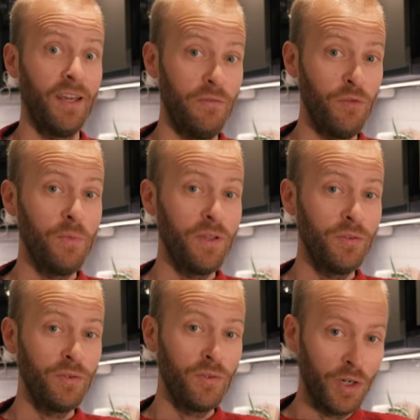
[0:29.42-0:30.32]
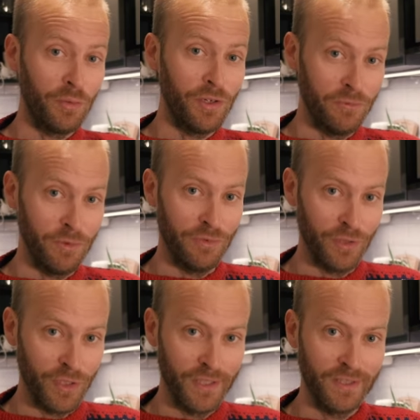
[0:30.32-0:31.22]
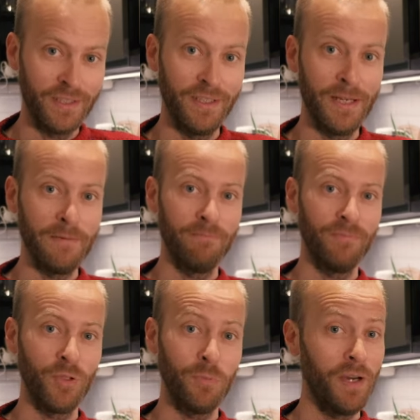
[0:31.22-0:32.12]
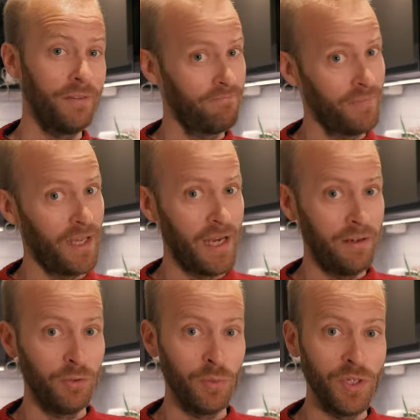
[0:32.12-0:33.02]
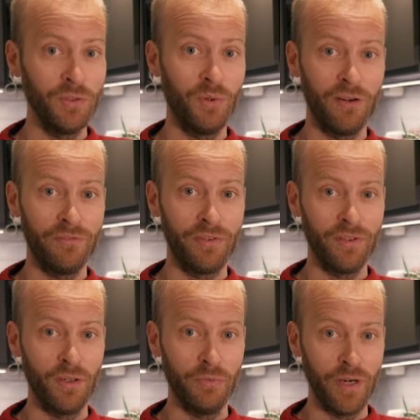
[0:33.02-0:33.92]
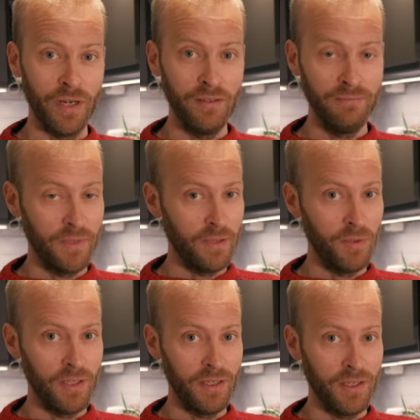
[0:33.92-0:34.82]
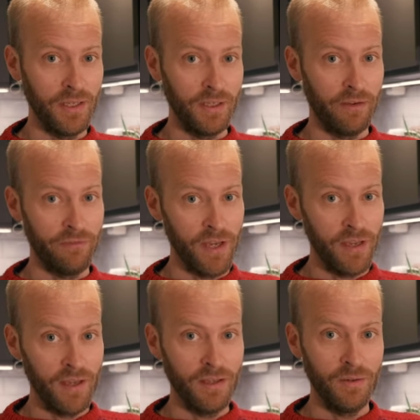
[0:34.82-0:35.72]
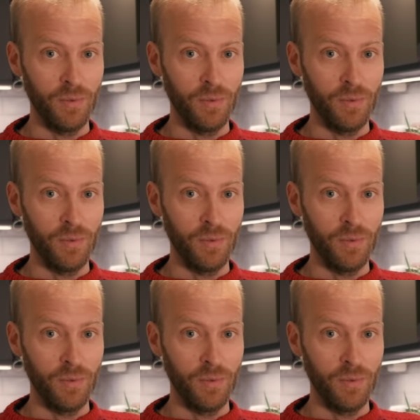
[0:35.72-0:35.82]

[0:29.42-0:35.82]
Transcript: If you've been to Norway before, um, you might had a Norwegian waffle already, maybe in a cafe